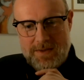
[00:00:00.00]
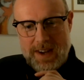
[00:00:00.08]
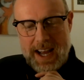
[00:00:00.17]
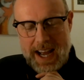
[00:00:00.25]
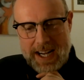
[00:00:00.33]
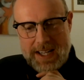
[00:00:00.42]

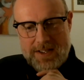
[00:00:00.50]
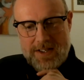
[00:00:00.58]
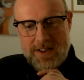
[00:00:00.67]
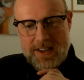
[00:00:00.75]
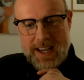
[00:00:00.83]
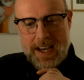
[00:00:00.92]

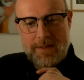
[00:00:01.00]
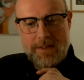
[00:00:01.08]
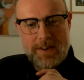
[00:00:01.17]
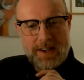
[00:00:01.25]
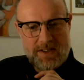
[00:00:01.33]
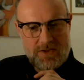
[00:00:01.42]
actually have a
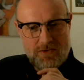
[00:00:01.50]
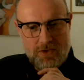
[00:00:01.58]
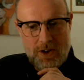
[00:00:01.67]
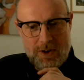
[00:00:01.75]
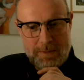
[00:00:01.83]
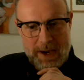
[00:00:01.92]
very
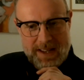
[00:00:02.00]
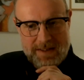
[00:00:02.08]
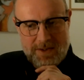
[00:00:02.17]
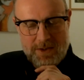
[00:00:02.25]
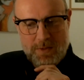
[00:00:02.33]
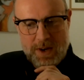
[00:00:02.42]
strong
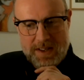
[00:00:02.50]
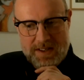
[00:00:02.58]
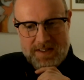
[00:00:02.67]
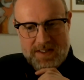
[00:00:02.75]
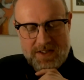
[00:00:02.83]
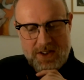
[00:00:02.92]
bet on where
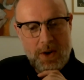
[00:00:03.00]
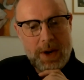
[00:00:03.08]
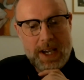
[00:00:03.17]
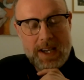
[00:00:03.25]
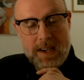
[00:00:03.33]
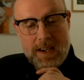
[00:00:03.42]
this is
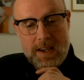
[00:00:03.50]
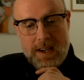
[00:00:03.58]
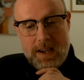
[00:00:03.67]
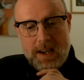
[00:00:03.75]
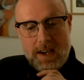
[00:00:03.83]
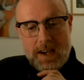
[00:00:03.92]
going.
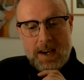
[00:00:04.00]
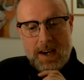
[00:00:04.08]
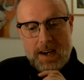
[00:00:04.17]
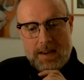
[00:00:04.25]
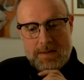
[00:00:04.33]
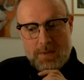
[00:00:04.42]

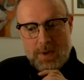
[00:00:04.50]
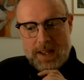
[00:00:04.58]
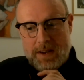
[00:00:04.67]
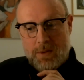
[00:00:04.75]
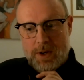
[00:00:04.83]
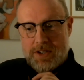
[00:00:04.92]
Uh,
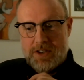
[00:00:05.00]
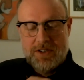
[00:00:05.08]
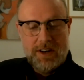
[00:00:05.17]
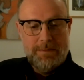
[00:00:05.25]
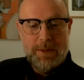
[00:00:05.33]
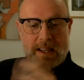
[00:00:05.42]
whether we're just
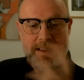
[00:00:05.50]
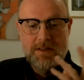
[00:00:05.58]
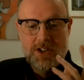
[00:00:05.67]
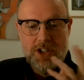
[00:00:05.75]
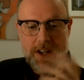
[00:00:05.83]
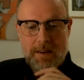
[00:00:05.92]
going to build
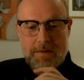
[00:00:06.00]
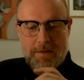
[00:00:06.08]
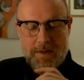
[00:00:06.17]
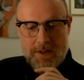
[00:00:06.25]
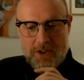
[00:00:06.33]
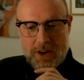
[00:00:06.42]
stuff
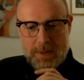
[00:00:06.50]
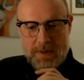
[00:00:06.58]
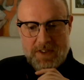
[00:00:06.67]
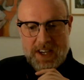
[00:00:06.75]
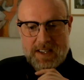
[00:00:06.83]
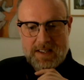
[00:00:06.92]
on top
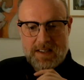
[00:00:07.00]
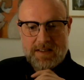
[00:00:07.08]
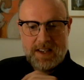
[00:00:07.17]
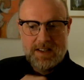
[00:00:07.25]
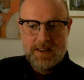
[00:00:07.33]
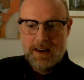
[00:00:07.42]
of the
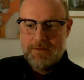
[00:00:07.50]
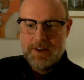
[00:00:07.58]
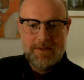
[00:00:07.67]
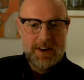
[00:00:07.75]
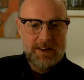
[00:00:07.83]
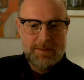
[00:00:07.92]
existing stuff in
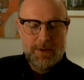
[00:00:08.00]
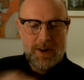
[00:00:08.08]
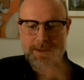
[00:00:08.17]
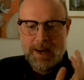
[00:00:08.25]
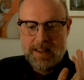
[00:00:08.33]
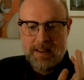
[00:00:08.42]
a very
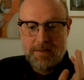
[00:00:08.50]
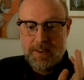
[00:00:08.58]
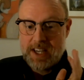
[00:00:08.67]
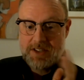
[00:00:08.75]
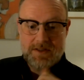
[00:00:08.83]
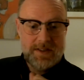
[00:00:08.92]
pragmatic
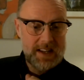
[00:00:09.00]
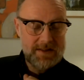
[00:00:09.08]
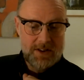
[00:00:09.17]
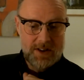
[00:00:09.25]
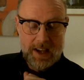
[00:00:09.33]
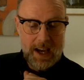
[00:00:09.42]
fashion, that's
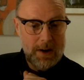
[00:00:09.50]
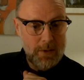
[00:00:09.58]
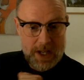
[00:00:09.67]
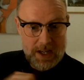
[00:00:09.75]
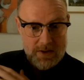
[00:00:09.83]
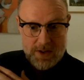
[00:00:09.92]
certainly how
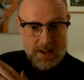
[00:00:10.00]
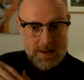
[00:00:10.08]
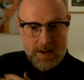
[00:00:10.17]
we do it.